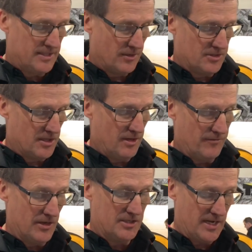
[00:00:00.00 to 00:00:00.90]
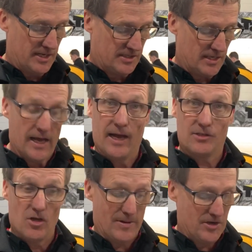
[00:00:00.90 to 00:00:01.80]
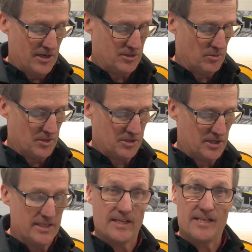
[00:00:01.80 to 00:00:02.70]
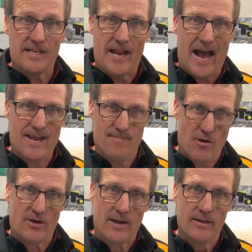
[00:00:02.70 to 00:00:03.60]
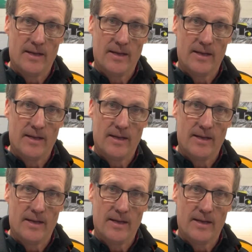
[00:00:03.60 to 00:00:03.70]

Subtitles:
So it's the V6 turbo diesel with the CZZA motor.